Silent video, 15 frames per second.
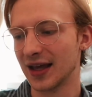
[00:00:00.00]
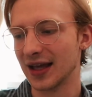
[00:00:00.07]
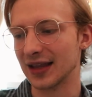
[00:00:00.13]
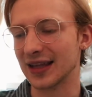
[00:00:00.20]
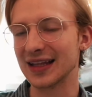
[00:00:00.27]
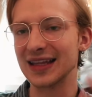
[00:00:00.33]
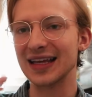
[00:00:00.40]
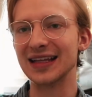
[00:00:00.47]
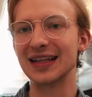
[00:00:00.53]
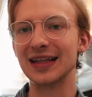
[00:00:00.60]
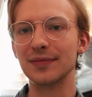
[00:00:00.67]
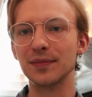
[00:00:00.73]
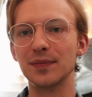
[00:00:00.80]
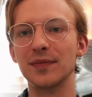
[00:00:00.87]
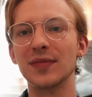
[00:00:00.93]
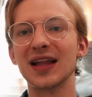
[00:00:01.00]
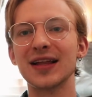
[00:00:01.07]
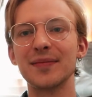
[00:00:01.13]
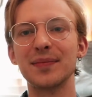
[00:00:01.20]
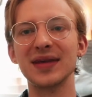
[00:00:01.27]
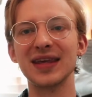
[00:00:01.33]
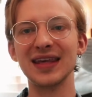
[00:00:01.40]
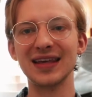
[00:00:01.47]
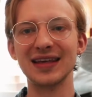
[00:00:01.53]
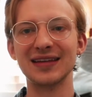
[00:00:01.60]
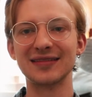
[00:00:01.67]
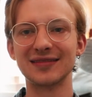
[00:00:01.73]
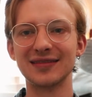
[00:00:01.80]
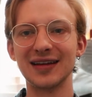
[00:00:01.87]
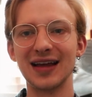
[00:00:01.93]
Let it be.
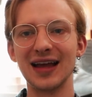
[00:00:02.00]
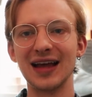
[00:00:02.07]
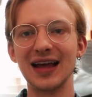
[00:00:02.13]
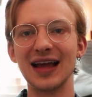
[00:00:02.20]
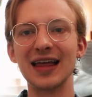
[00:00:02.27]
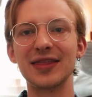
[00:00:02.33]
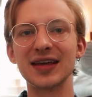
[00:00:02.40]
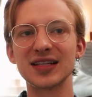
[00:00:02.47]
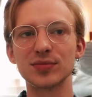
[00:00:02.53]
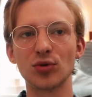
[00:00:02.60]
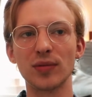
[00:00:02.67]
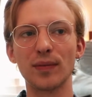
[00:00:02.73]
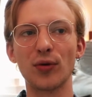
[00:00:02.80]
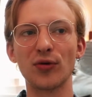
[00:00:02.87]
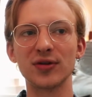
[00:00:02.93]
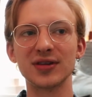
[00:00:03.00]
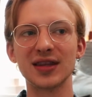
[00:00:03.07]
I think is more important.